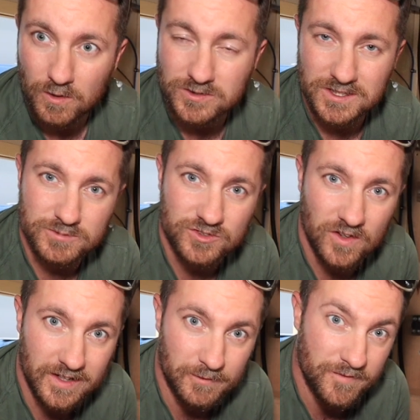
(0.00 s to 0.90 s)
whilst I'm
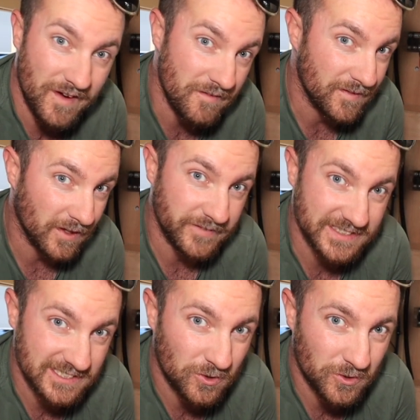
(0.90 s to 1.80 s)
struggling with everything I've
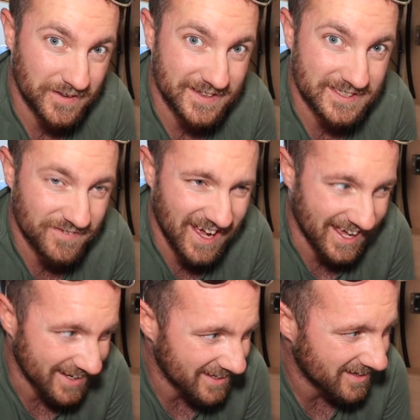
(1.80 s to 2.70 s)
installed in this
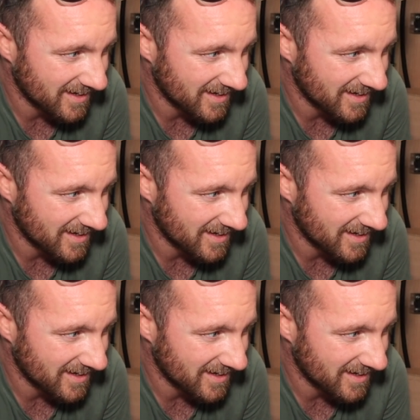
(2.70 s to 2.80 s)
van,